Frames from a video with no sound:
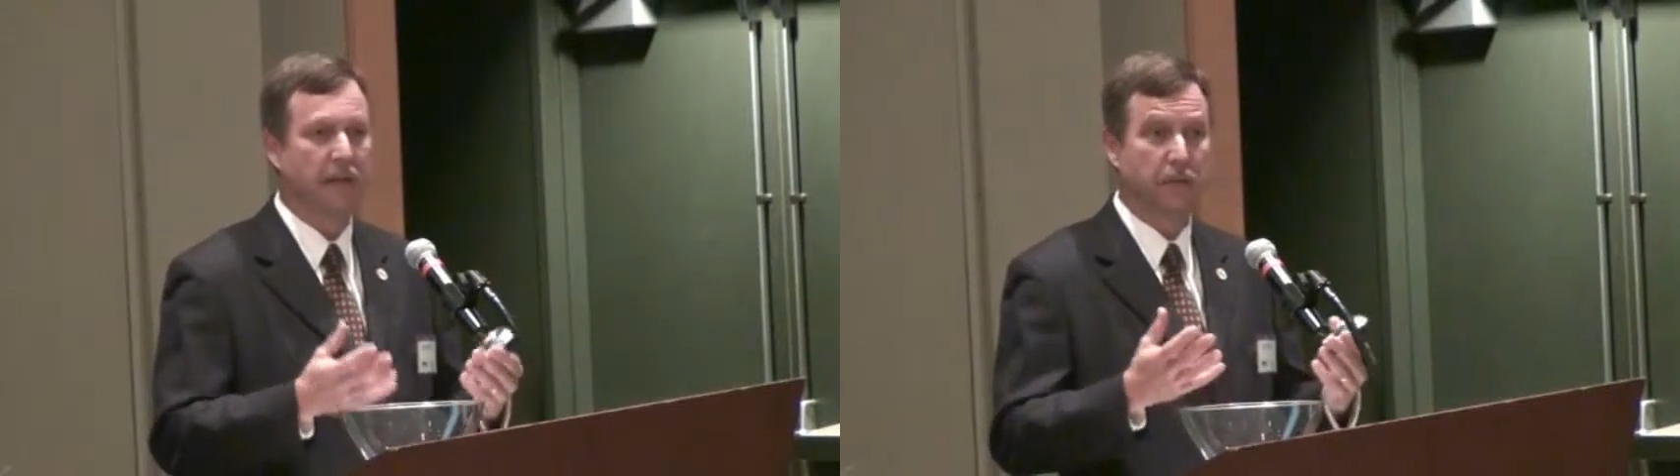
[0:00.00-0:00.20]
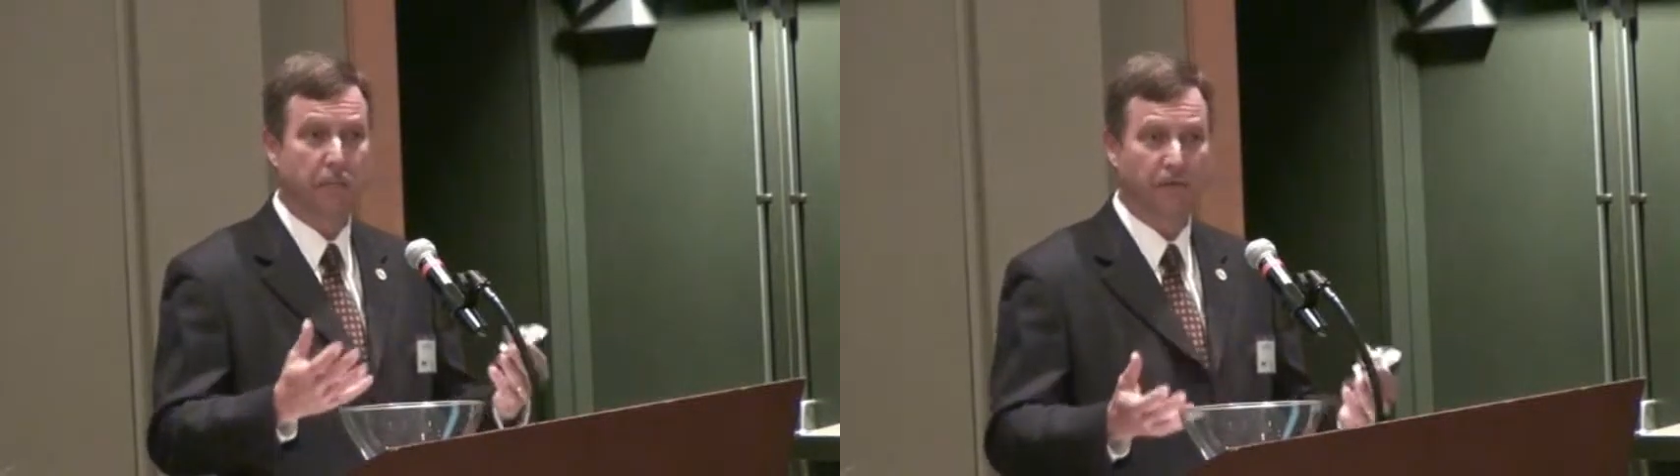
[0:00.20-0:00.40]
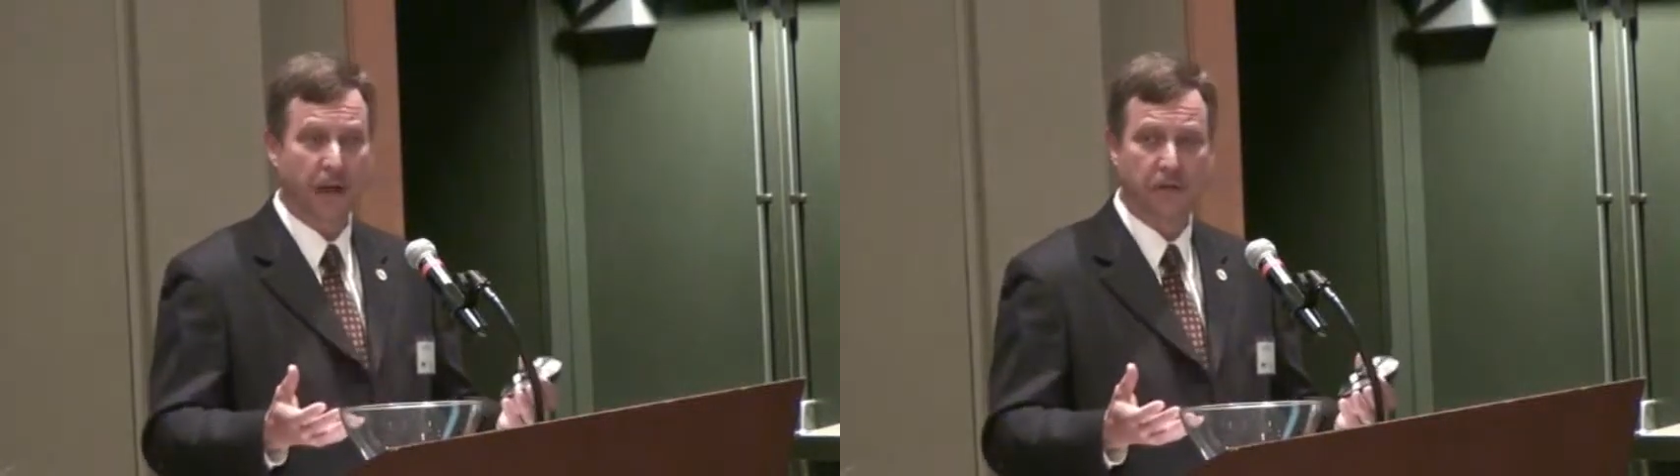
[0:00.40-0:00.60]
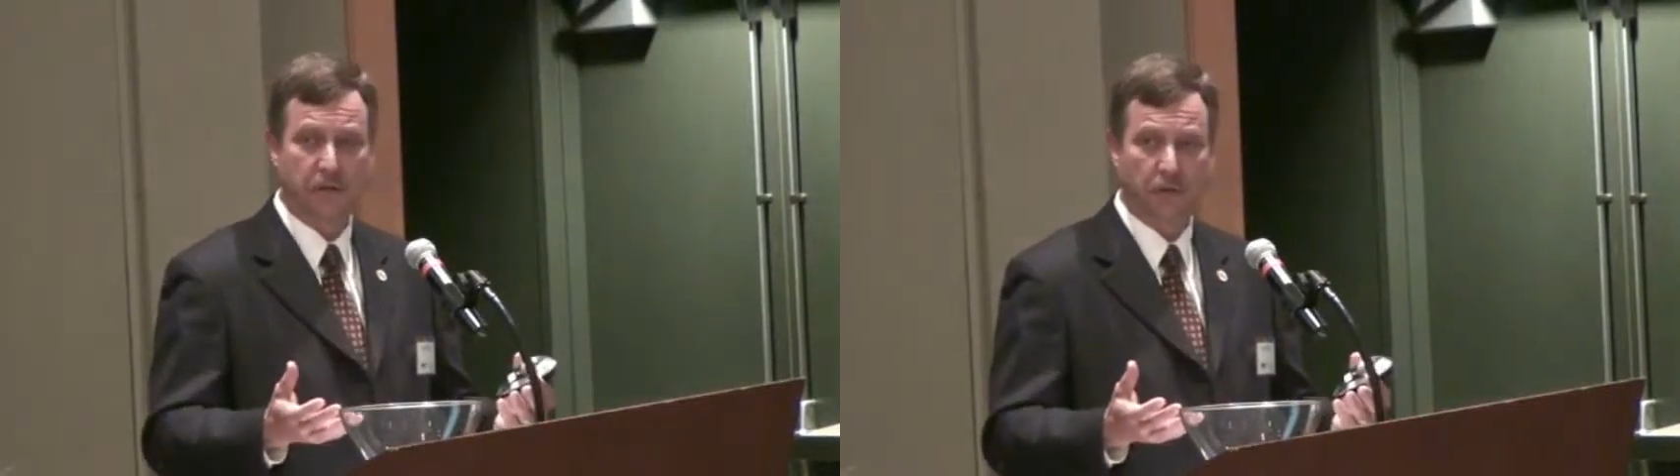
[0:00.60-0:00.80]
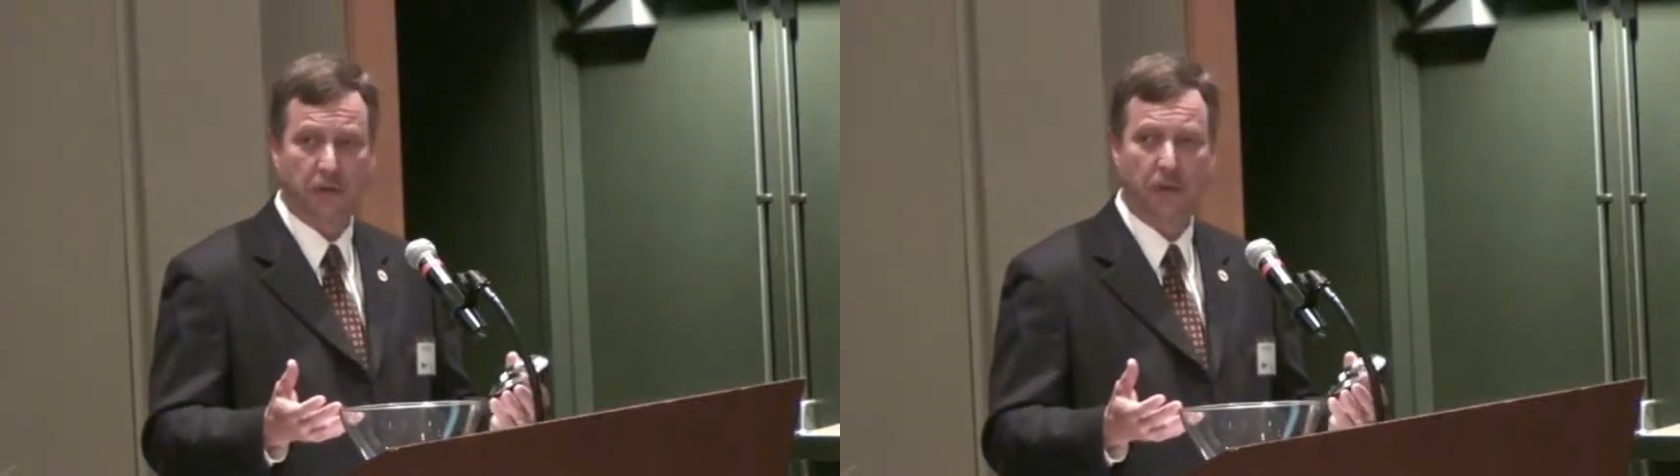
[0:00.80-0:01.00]
he's a
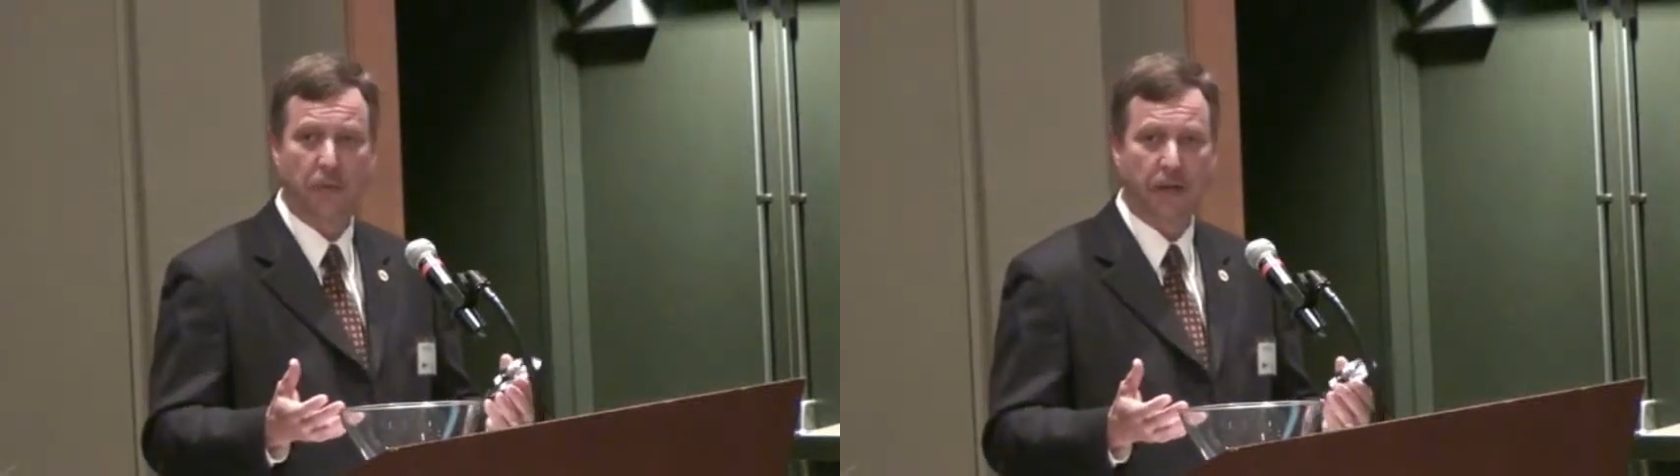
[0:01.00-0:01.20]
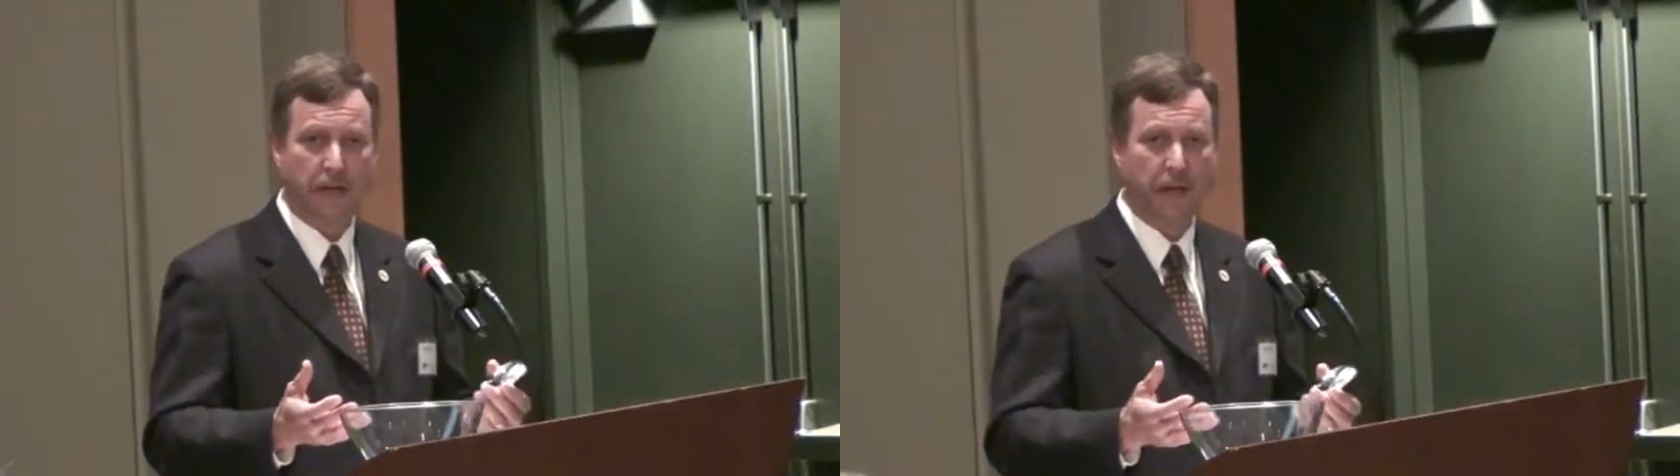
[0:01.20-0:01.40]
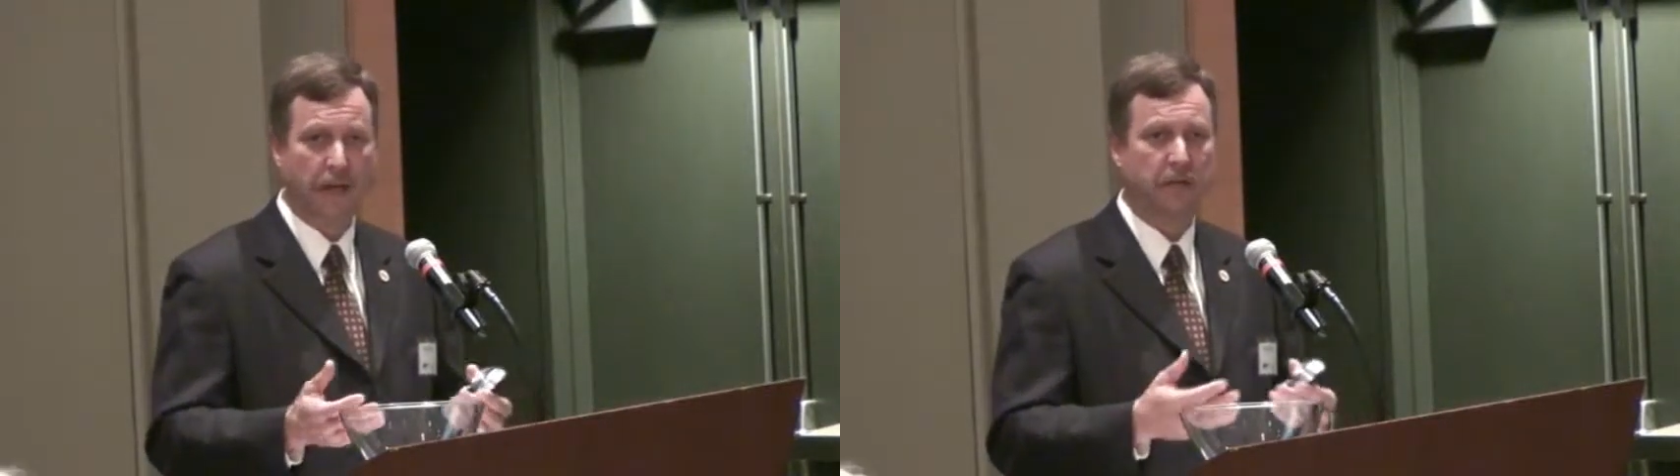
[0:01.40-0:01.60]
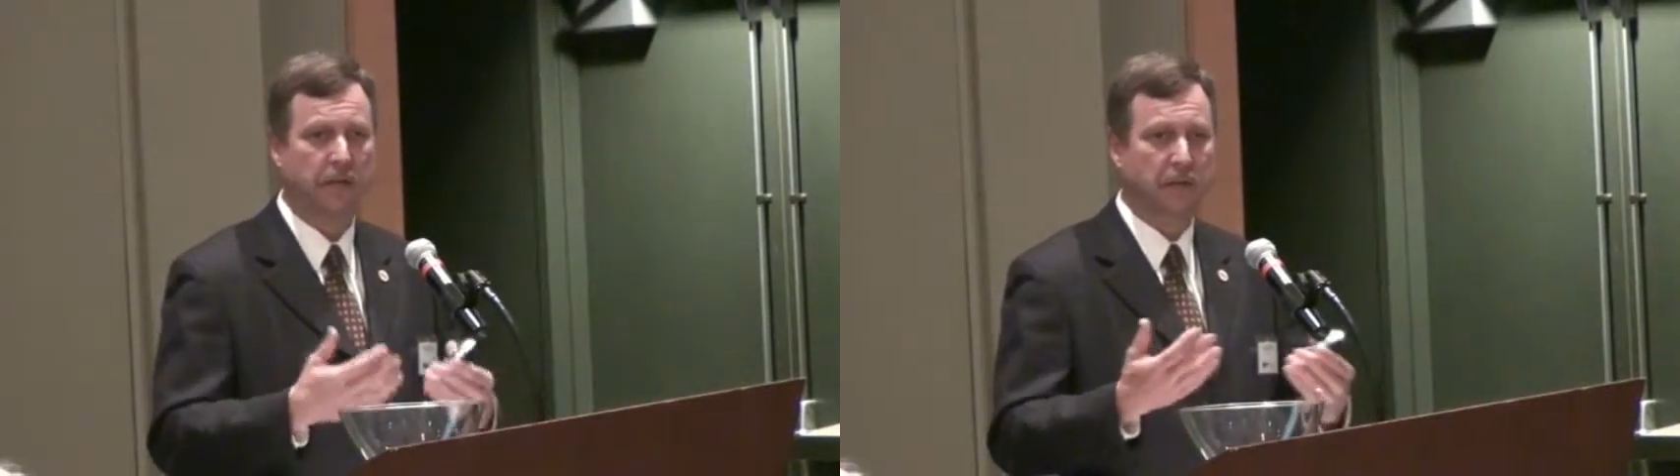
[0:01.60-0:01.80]
professional in what he does.